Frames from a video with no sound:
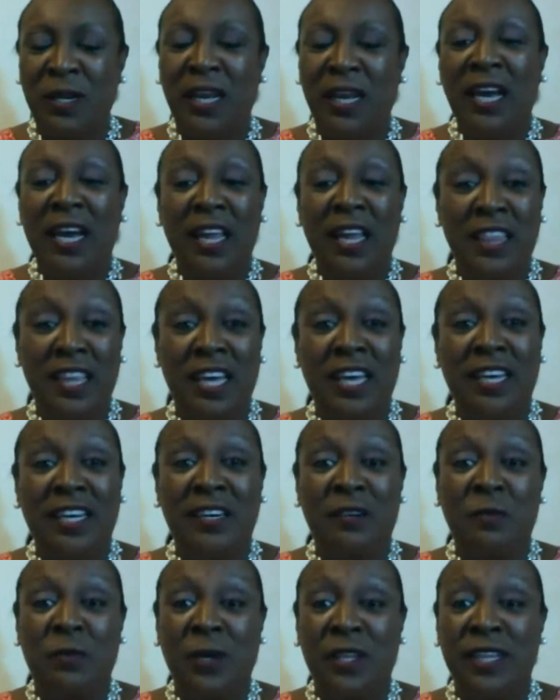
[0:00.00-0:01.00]
Then
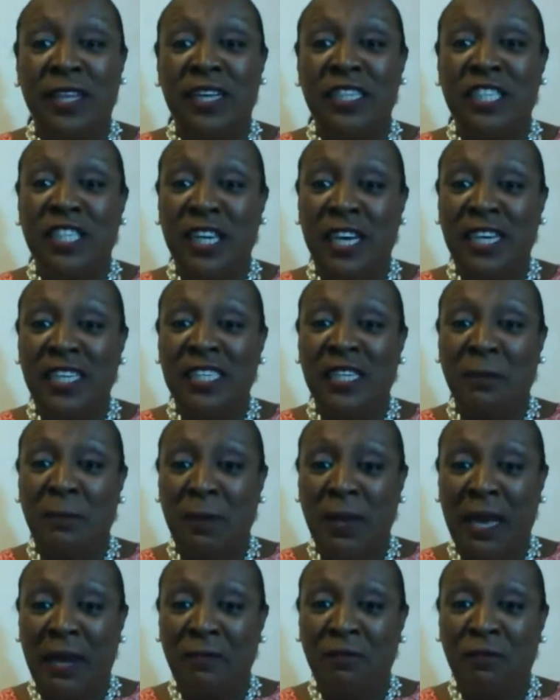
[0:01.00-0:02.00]
when they changed the
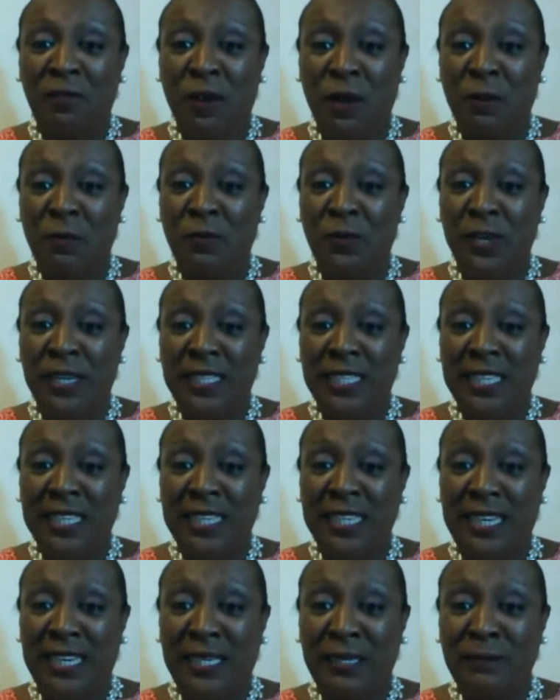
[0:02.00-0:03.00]
platform
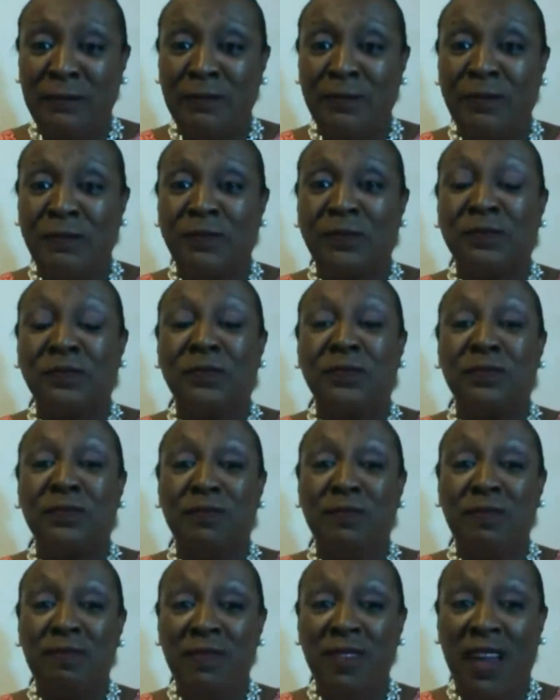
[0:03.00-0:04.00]
recently,
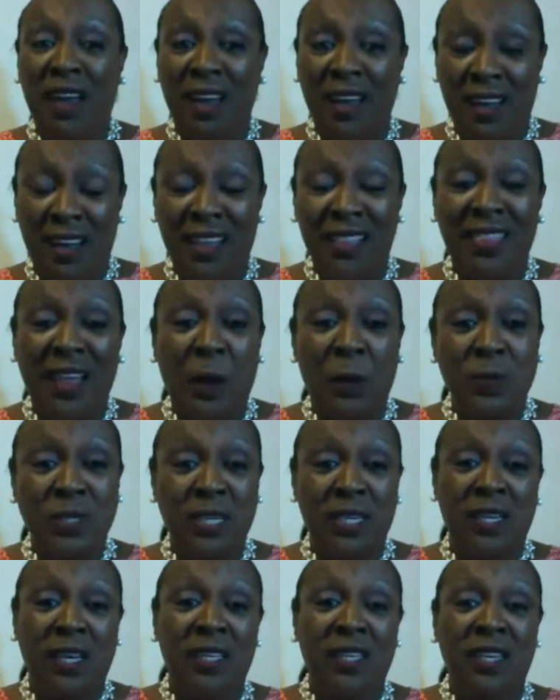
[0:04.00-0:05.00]
that was
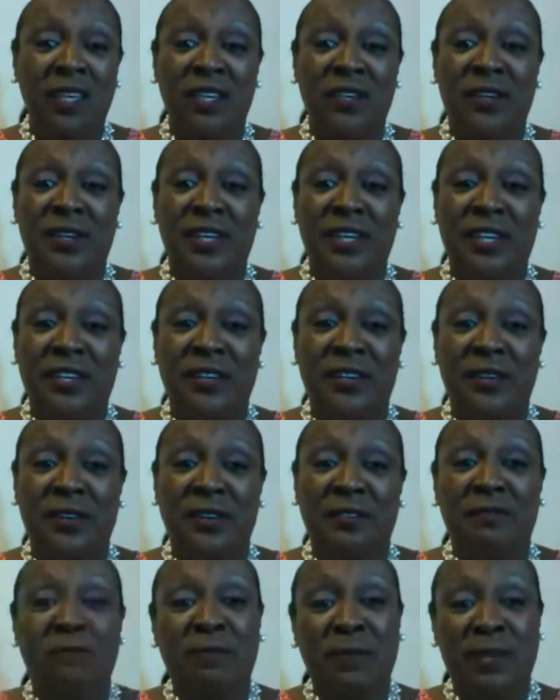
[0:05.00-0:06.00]
another learning curve,
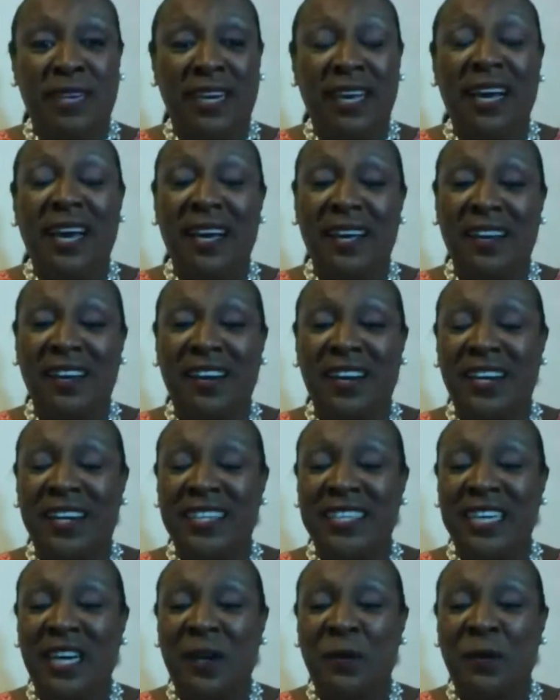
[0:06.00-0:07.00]
but I got it
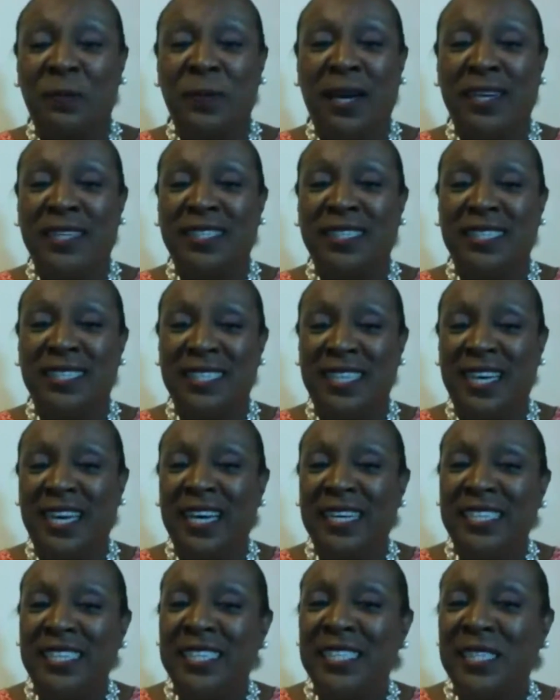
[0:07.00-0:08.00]
down packed today. I
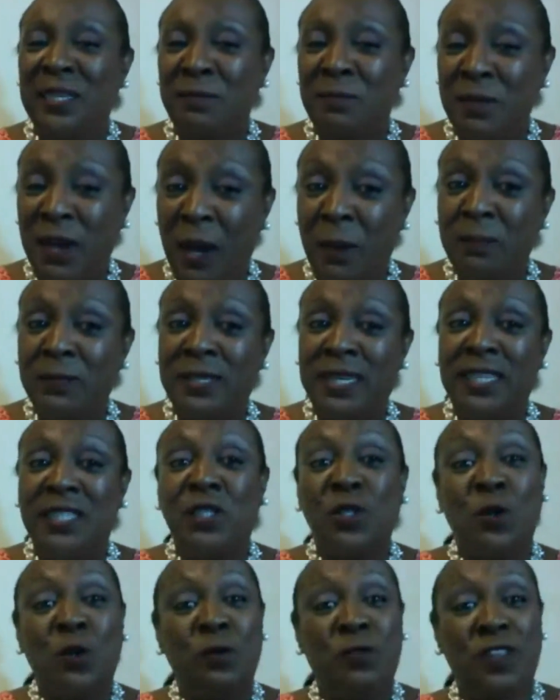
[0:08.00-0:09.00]
did some updates
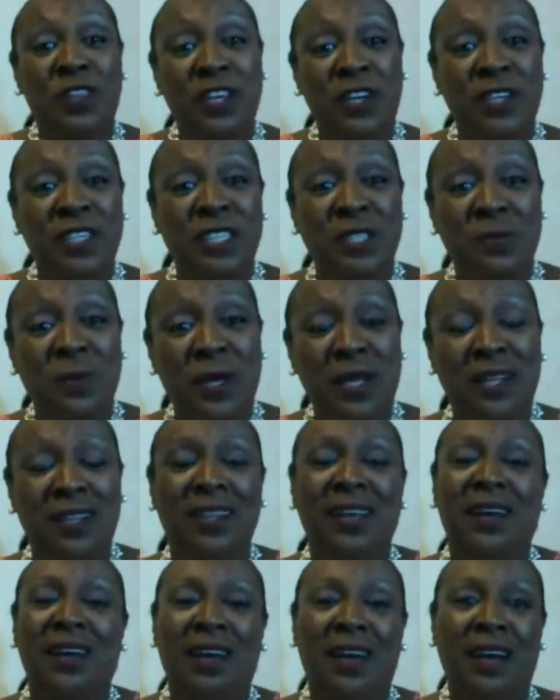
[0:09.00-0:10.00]
over there as well.
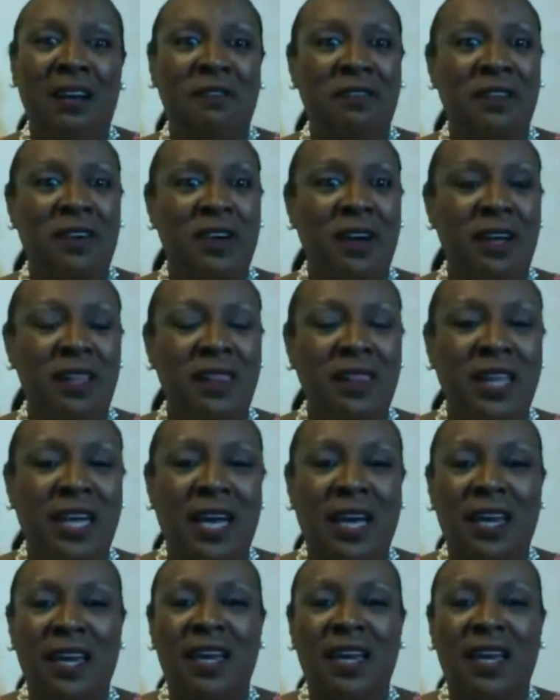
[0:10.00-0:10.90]
I forgot that.